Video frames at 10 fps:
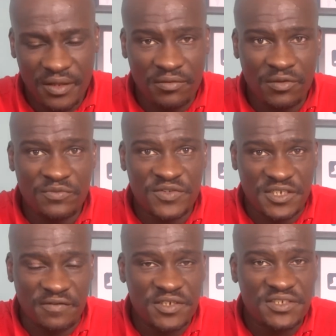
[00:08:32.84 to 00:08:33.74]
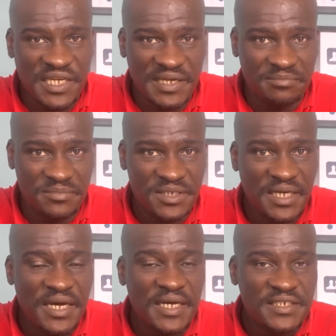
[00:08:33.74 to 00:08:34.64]
Another thing we've discovered is
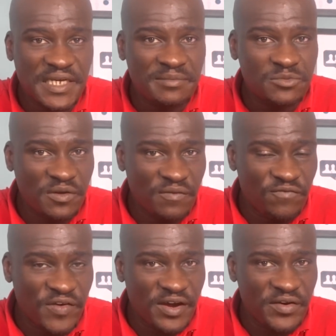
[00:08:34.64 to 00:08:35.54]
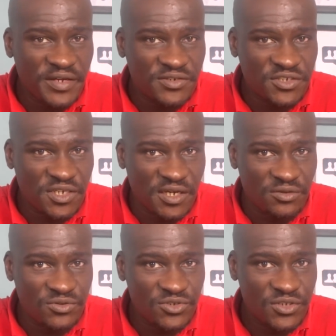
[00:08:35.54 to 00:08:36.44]
teams with varying
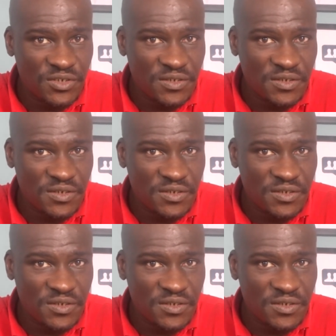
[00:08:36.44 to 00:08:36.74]
skills